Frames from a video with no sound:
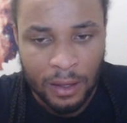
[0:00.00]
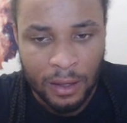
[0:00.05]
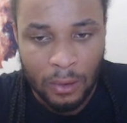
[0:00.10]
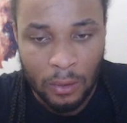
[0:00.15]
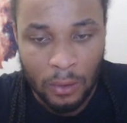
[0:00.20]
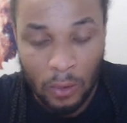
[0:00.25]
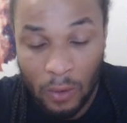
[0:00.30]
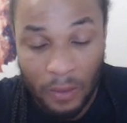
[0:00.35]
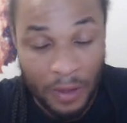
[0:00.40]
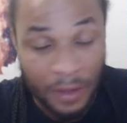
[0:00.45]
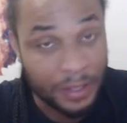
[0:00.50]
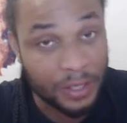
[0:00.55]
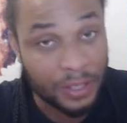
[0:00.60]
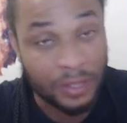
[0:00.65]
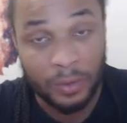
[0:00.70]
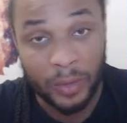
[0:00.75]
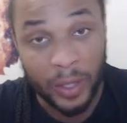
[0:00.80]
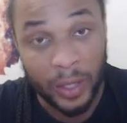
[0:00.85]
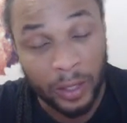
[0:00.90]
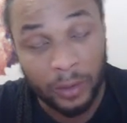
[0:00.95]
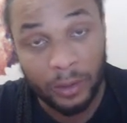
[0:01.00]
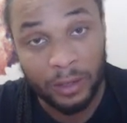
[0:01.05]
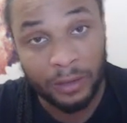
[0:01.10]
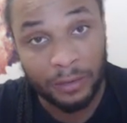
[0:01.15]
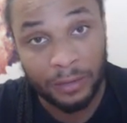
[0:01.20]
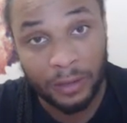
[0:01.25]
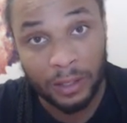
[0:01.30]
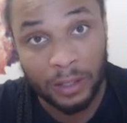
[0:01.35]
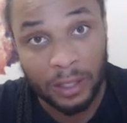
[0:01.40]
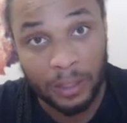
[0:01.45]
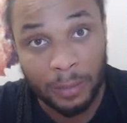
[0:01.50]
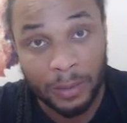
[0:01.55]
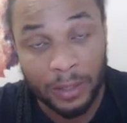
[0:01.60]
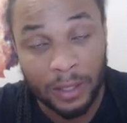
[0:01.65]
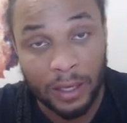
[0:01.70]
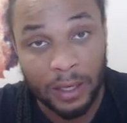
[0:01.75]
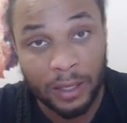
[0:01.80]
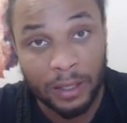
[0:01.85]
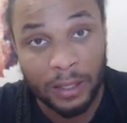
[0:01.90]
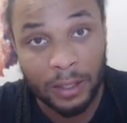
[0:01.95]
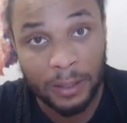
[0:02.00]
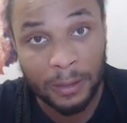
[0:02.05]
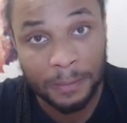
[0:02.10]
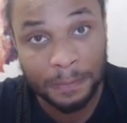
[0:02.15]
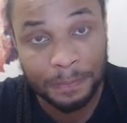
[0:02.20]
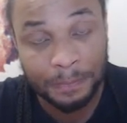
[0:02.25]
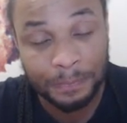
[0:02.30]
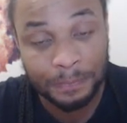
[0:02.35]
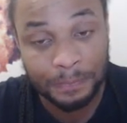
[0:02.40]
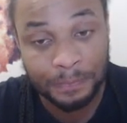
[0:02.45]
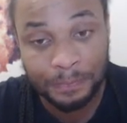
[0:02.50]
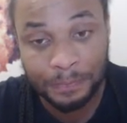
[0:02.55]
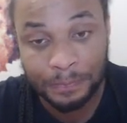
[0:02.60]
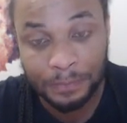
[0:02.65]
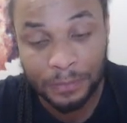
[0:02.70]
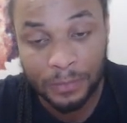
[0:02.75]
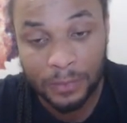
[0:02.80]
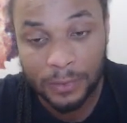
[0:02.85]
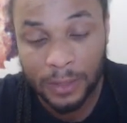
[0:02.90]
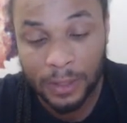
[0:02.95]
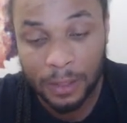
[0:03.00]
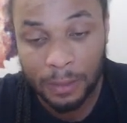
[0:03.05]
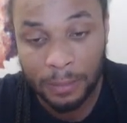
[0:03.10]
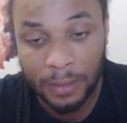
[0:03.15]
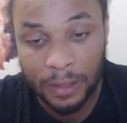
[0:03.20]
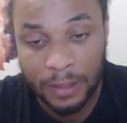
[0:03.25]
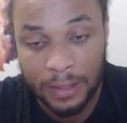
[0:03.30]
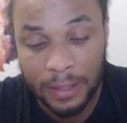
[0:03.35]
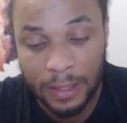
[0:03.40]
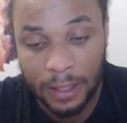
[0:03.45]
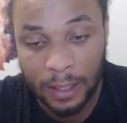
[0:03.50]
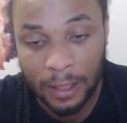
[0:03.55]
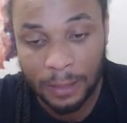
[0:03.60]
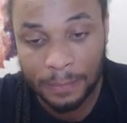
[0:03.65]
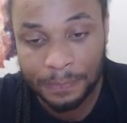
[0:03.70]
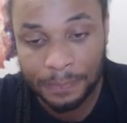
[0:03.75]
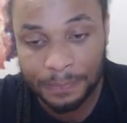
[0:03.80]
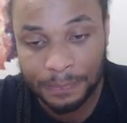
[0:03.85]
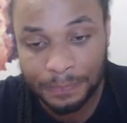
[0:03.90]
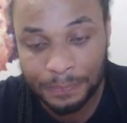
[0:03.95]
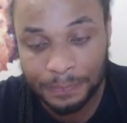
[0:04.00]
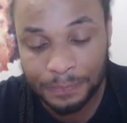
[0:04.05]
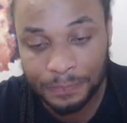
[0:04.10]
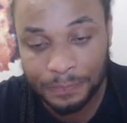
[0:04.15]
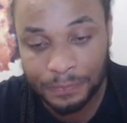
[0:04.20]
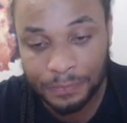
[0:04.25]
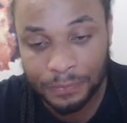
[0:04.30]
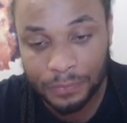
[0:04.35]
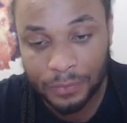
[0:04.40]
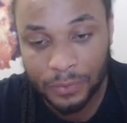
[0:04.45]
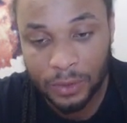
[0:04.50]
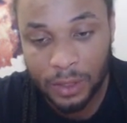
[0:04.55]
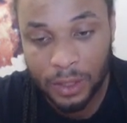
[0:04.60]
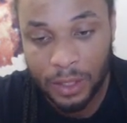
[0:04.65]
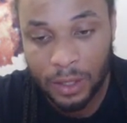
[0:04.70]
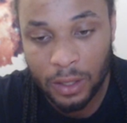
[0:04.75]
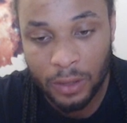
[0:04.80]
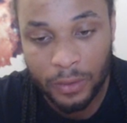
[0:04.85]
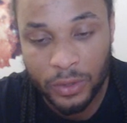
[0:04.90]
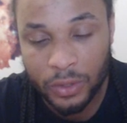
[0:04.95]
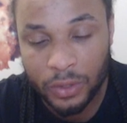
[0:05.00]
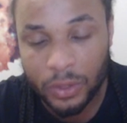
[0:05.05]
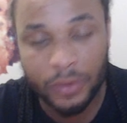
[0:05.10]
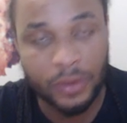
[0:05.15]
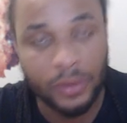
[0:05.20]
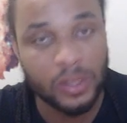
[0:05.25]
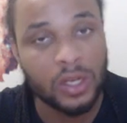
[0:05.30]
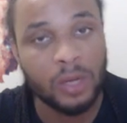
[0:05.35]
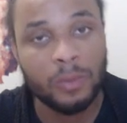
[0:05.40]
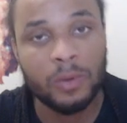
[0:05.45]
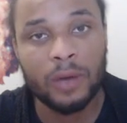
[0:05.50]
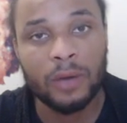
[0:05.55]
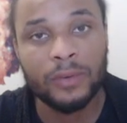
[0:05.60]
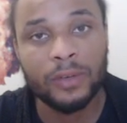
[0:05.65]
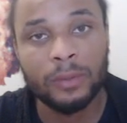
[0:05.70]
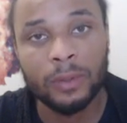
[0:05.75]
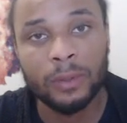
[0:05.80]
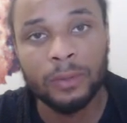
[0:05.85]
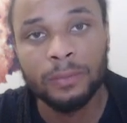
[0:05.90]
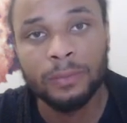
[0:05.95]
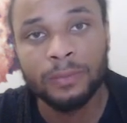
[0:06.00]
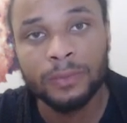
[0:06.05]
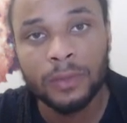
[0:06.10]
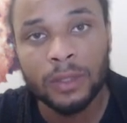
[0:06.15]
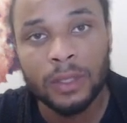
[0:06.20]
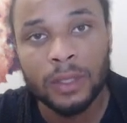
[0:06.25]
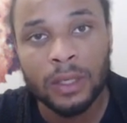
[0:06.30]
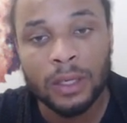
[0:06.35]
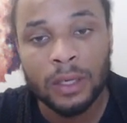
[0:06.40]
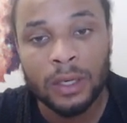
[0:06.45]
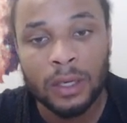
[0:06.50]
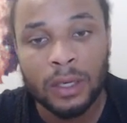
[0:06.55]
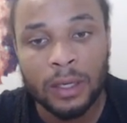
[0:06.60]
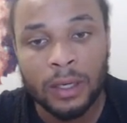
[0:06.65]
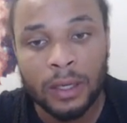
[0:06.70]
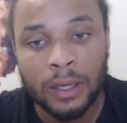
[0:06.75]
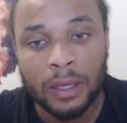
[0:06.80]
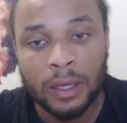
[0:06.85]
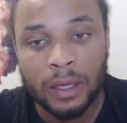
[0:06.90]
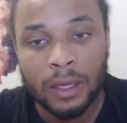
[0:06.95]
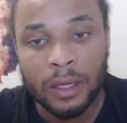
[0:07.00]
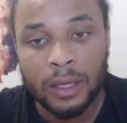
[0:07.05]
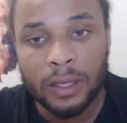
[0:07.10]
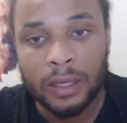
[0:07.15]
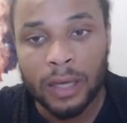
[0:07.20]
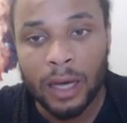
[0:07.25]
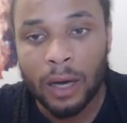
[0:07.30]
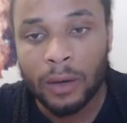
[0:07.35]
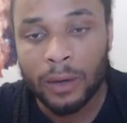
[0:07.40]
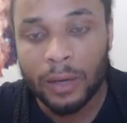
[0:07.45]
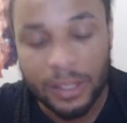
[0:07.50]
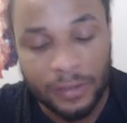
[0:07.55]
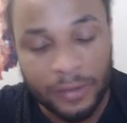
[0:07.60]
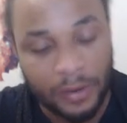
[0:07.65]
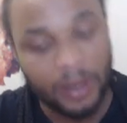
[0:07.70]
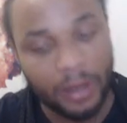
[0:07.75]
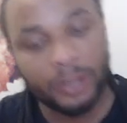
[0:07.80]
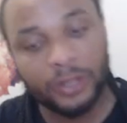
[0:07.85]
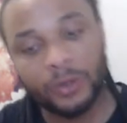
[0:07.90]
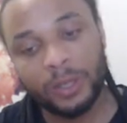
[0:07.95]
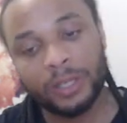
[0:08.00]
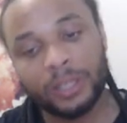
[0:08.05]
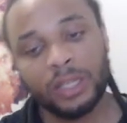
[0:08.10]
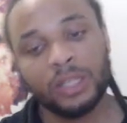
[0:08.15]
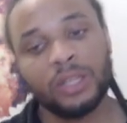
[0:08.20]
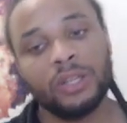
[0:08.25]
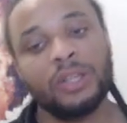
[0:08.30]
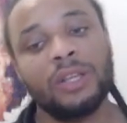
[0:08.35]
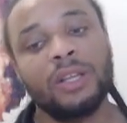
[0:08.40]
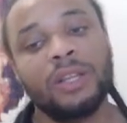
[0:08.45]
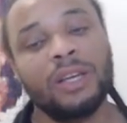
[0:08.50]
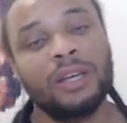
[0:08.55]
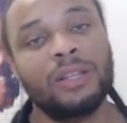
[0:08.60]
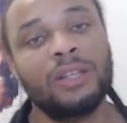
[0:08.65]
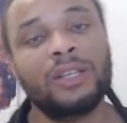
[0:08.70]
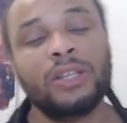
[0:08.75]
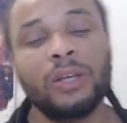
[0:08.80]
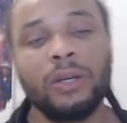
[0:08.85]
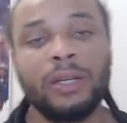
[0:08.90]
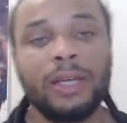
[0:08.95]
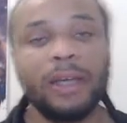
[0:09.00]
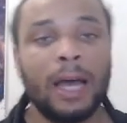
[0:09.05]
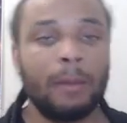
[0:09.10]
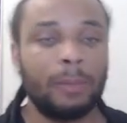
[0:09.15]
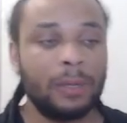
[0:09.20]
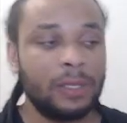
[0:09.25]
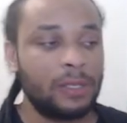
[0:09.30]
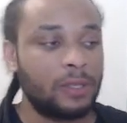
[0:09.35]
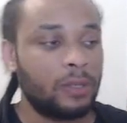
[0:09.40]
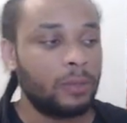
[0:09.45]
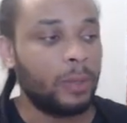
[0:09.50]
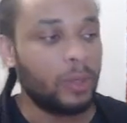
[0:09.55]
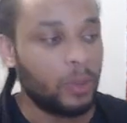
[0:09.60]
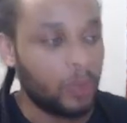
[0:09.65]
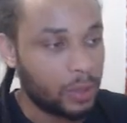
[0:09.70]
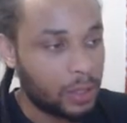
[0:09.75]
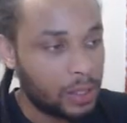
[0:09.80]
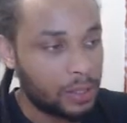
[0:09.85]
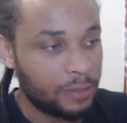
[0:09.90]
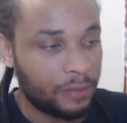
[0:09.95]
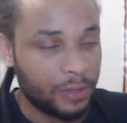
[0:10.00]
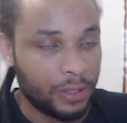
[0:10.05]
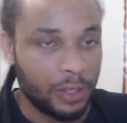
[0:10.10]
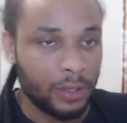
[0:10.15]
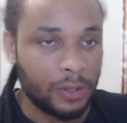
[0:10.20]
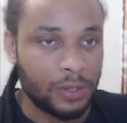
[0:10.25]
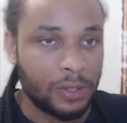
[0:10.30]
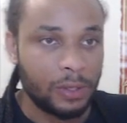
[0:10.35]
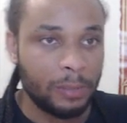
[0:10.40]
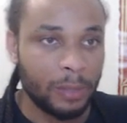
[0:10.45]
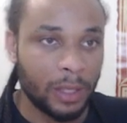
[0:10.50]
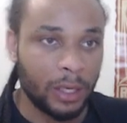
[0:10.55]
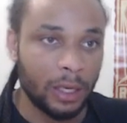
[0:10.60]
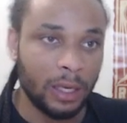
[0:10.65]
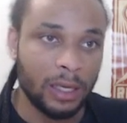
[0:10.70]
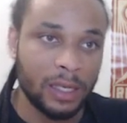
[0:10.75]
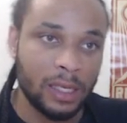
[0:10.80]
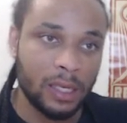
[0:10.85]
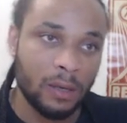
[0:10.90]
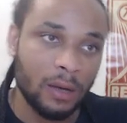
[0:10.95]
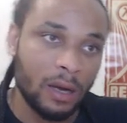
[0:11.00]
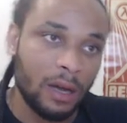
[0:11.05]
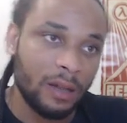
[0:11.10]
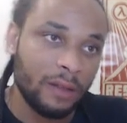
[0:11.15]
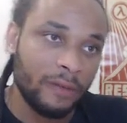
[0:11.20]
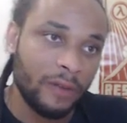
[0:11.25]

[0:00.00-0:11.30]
Or they're just really, really fucked up in the head. But, um, you know, the truth is not profitable. Now, it's very interesting that, that this only happens to my autism videos because there are other